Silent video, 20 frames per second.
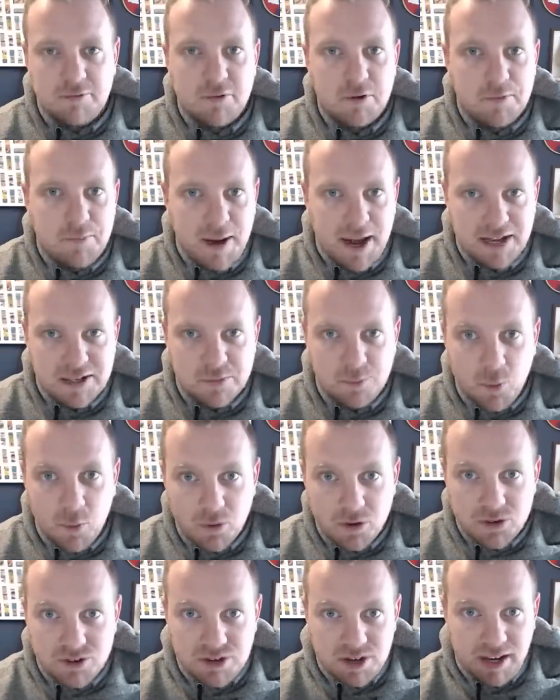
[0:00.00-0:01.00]
with
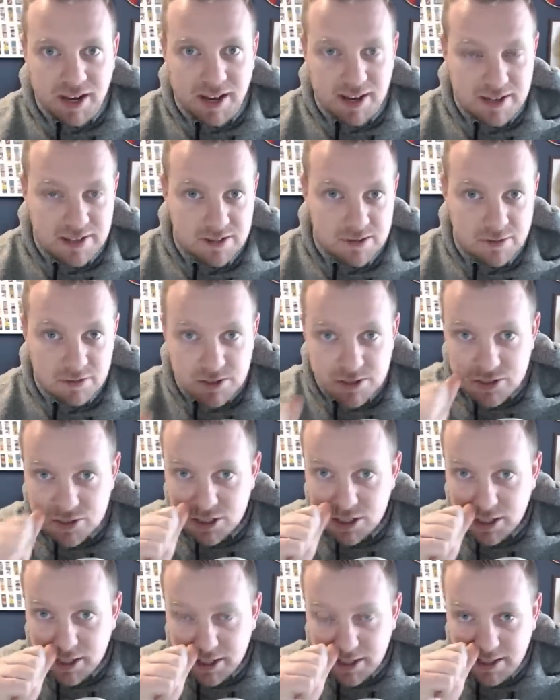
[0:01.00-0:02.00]
Passport.js,
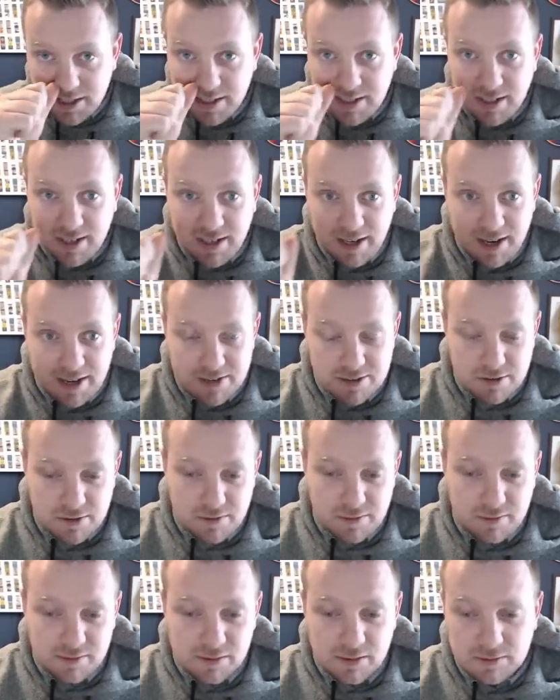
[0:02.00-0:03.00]
which has
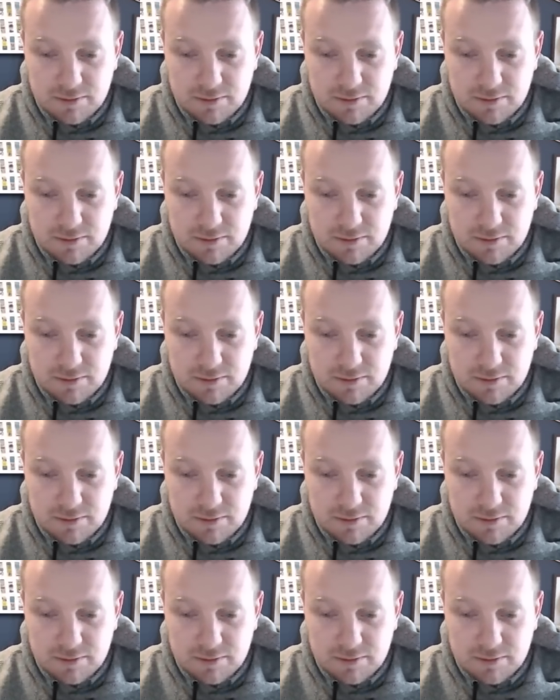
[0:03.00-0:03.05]
a